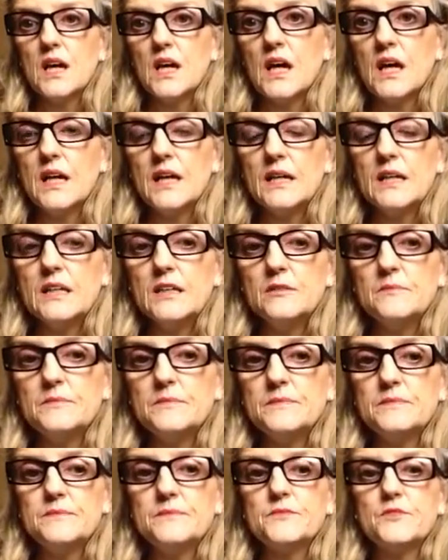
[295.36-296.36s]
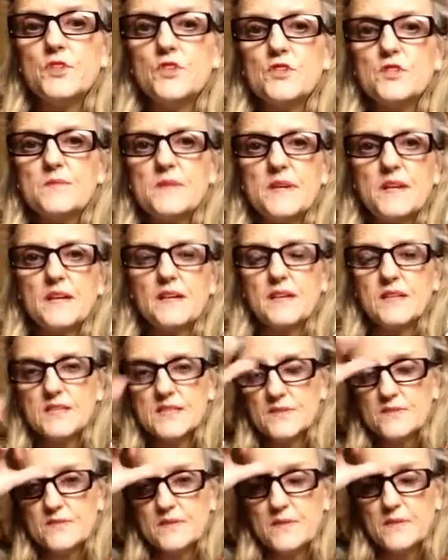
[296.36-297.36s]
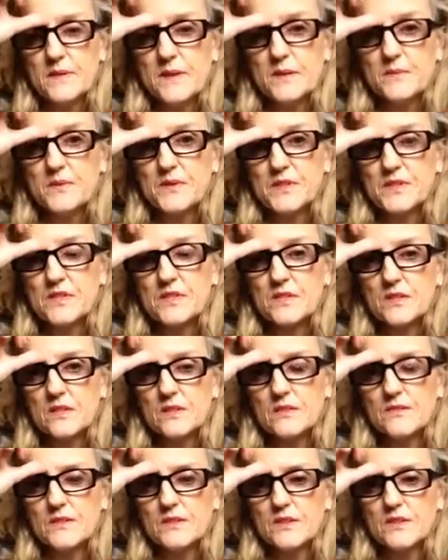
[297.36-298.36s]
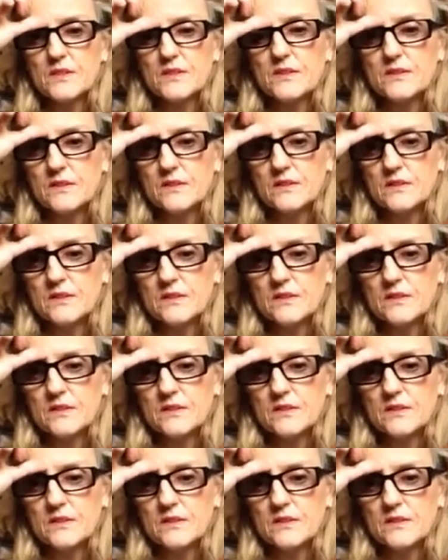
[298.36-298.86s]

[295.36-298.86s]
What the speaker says: Trust me, I can't even remember the start of it now.